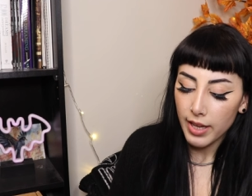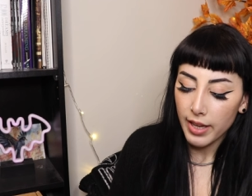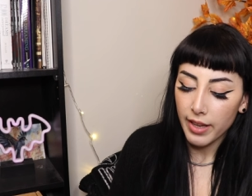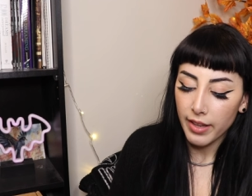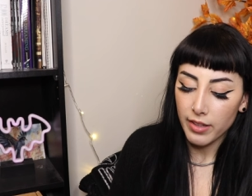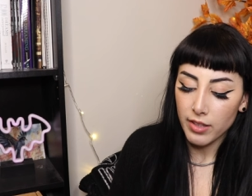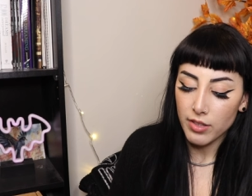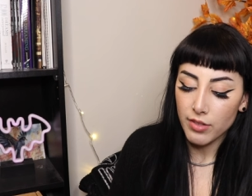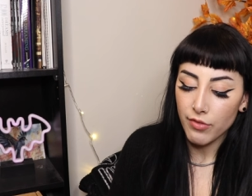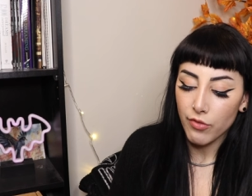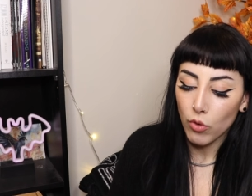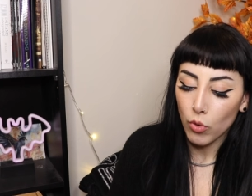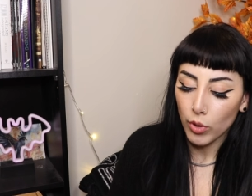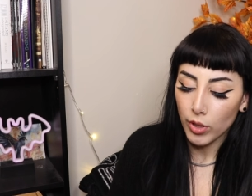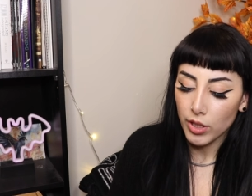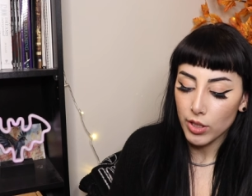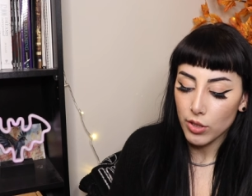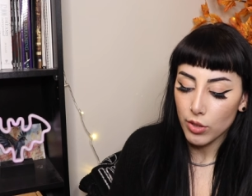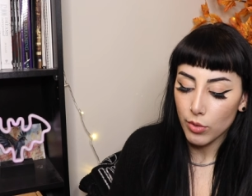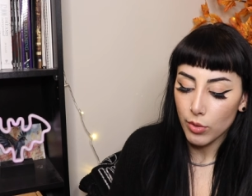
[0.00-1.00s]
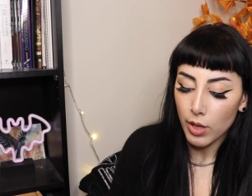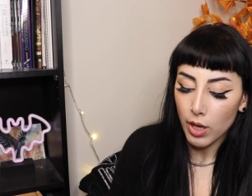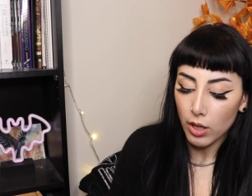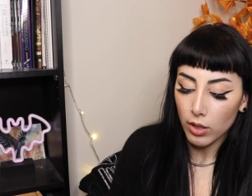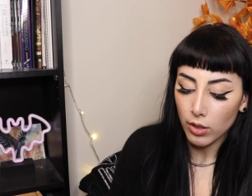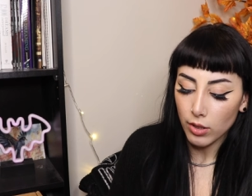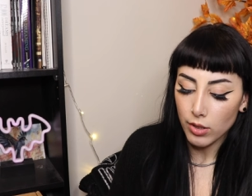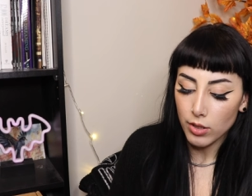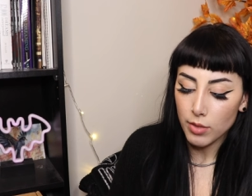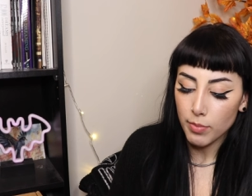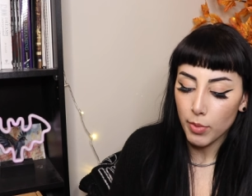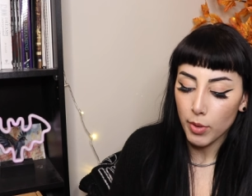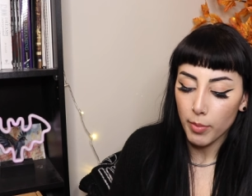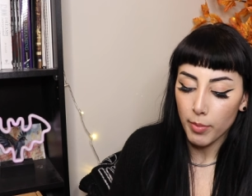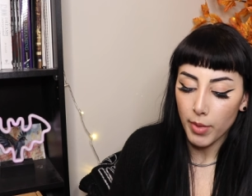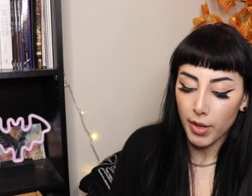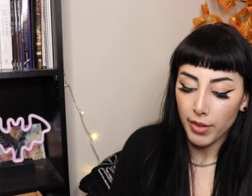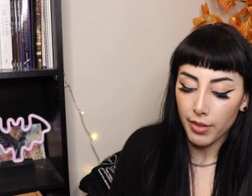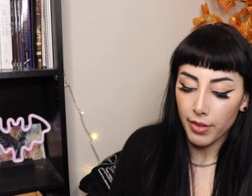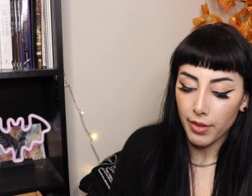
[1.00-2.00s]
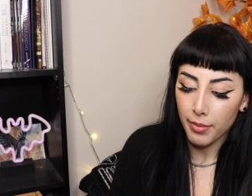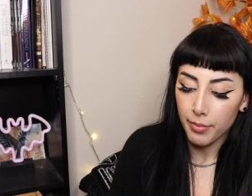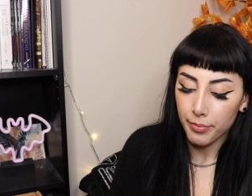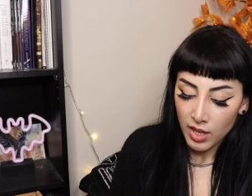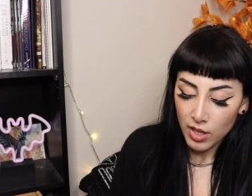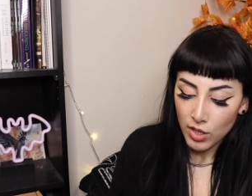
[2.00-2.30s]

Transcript: and is $42 per month.